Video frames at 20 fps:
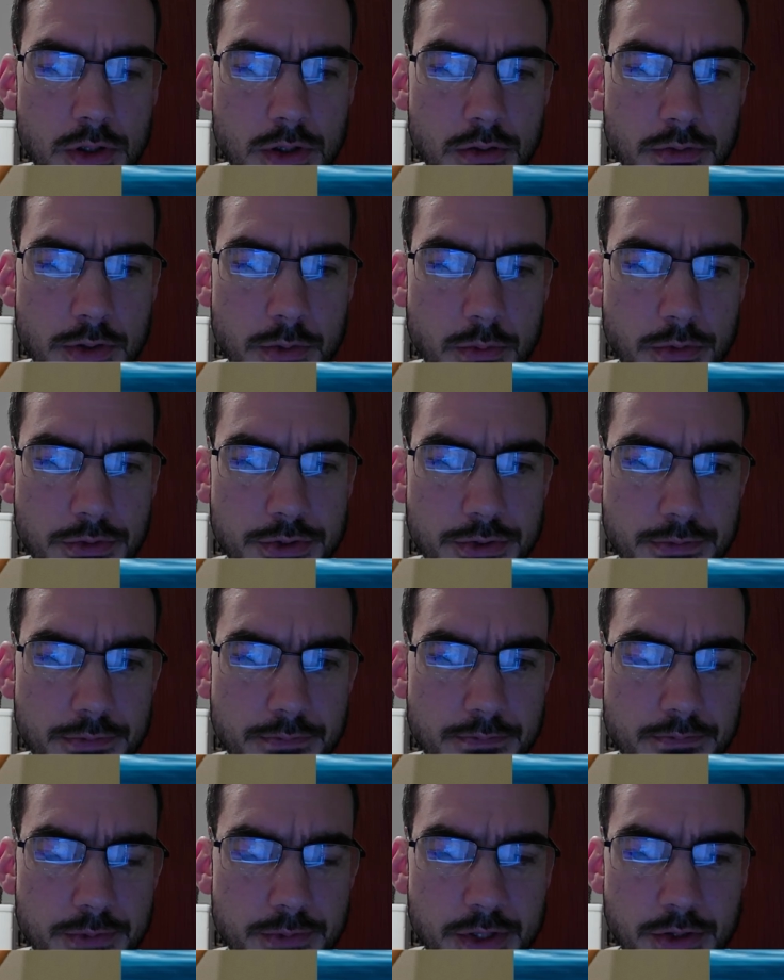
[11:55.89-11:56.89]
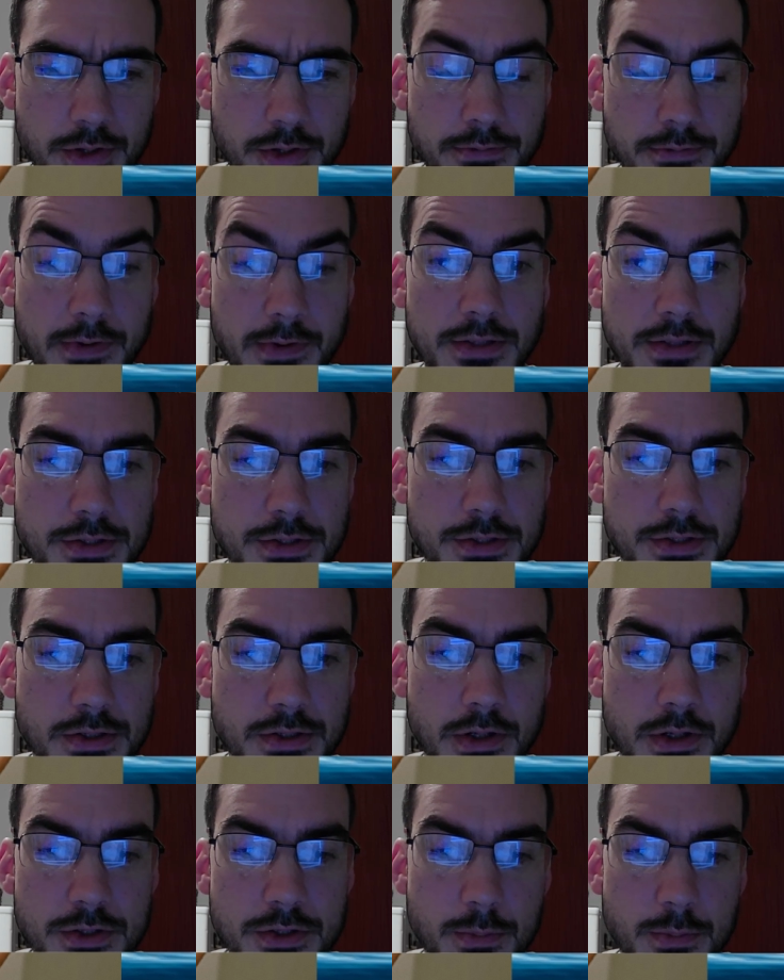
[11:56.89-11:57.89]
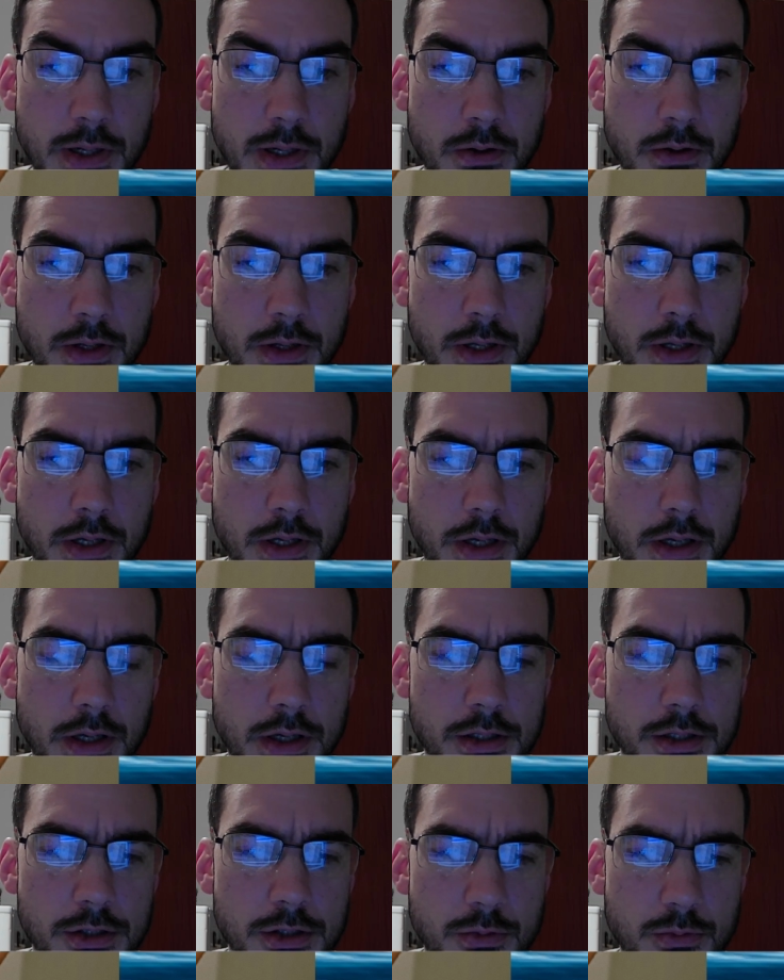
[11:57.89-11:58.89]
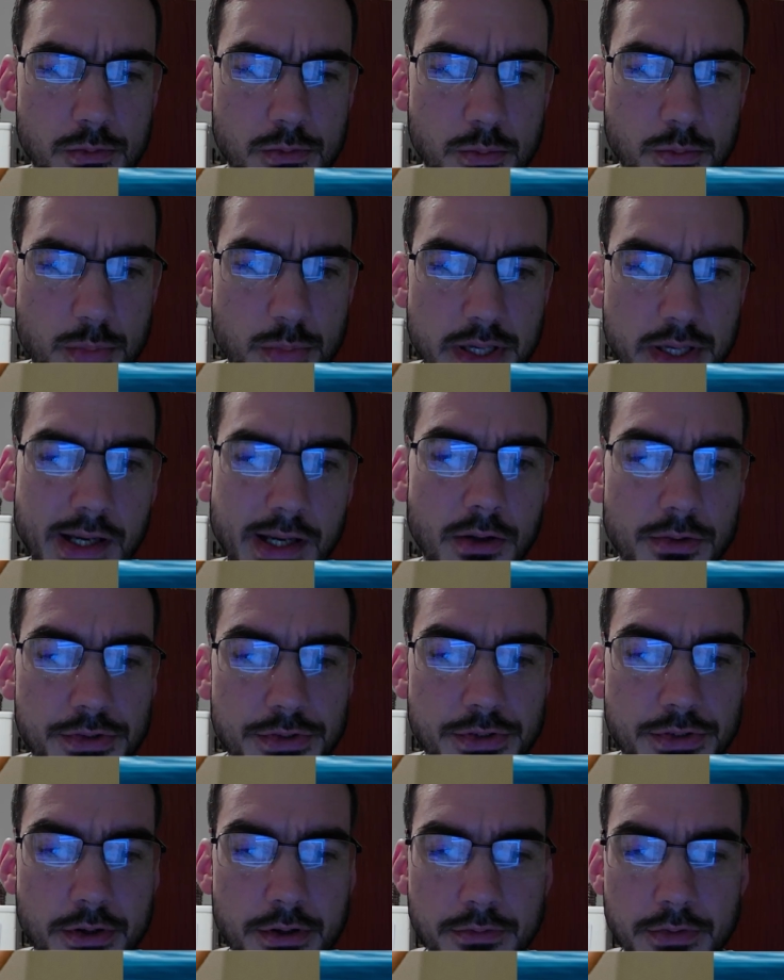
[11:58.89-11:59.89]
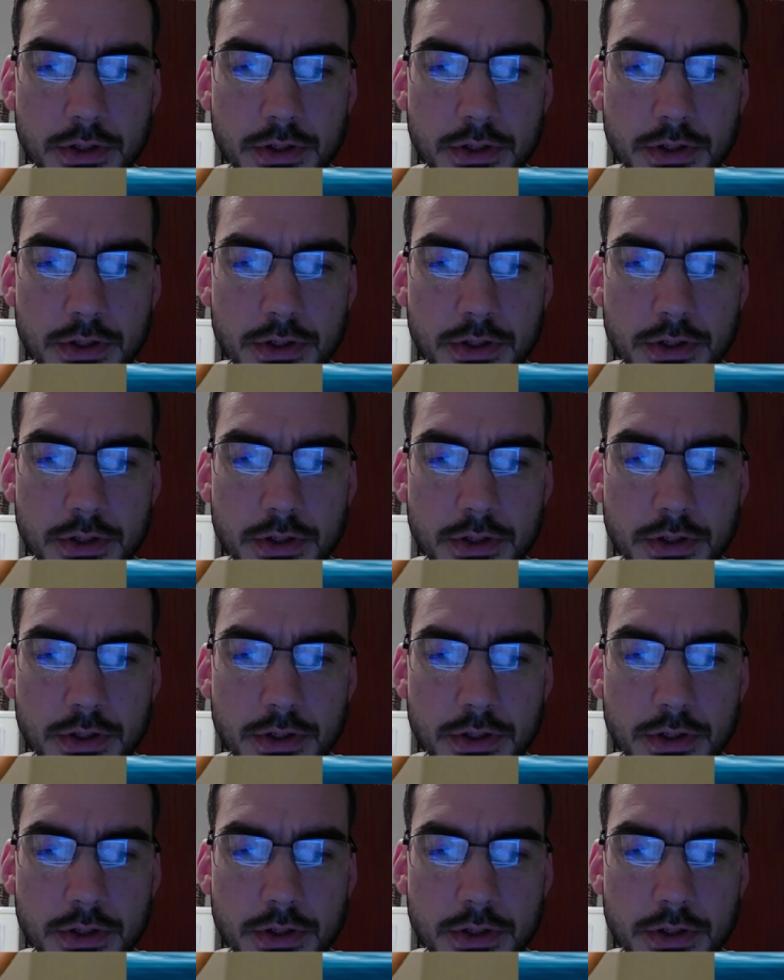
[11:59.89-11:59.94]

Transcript: They want to, they fantasize about, being outside of the